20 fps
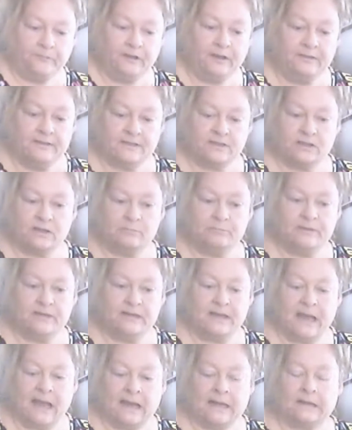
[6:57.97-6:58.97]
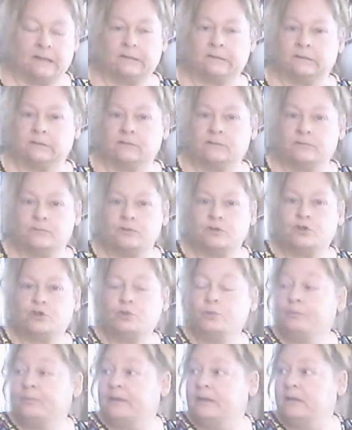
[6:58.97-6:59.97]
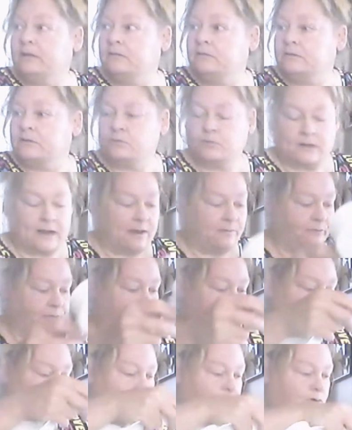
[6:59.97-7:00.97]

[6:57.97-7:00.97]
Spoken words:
it's gonna be kind of soupy, is what I would think,